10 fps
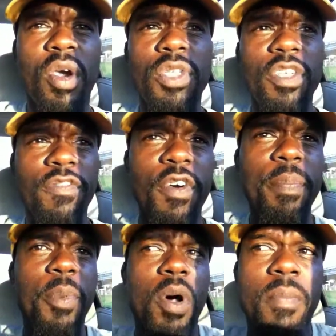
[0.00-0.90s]
coaching
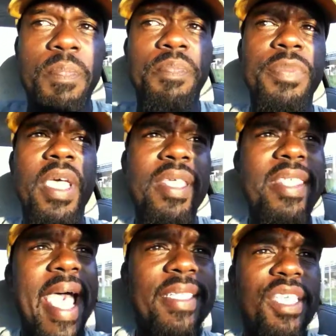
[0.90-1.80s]
football,
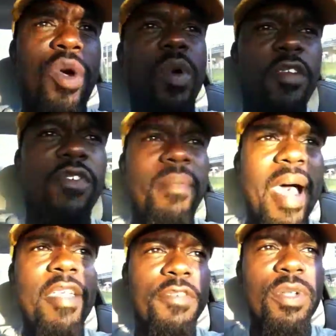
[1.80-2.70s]
that took away from
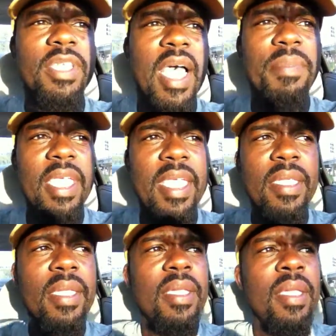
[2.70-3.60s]
my full-time
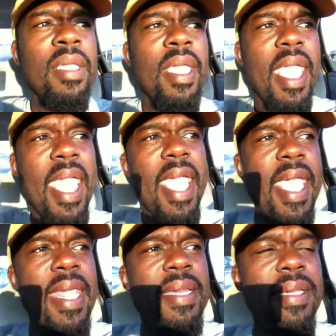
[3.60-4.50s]
gig.
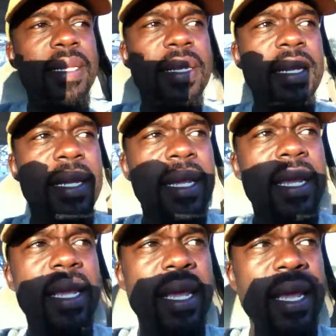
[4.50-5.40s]
And
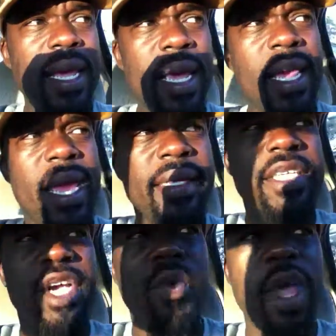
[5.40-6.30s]
it
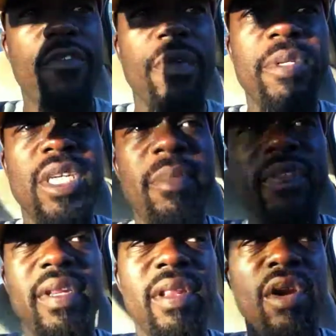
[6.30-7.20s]
took away from some
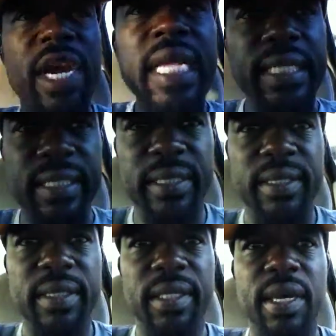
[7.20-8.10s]
of the
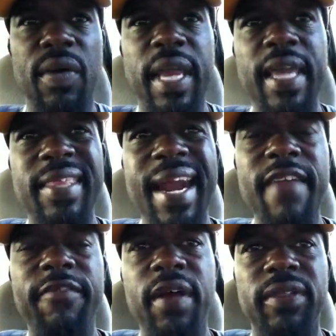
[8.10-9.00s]
learning, okay, that
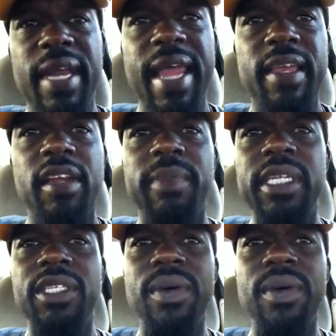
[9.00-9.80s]
I felt that I could have been